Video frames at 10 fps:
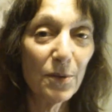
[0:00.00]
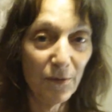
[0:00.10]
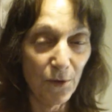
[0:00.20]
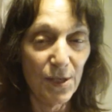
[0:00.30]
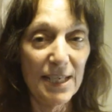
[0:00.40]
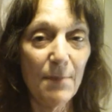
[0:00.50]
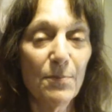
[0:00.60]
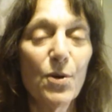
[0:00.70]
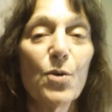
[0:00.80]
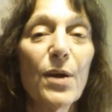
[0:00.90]
the First Step
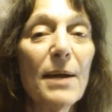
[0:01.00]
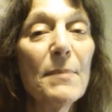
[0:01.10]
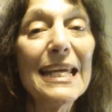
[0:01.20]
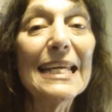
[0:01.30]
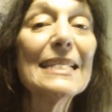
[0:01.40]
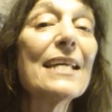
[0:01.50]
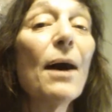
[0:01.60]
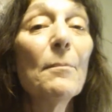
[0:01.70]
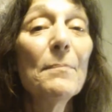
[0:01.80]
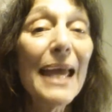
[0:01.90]
program is
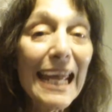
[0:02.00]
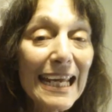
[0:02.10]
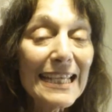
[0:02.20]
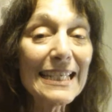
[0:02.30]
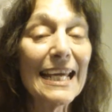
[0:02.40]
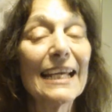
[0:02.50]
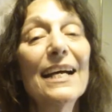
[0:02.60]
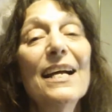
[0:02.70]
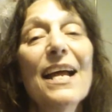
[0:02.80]
amazing.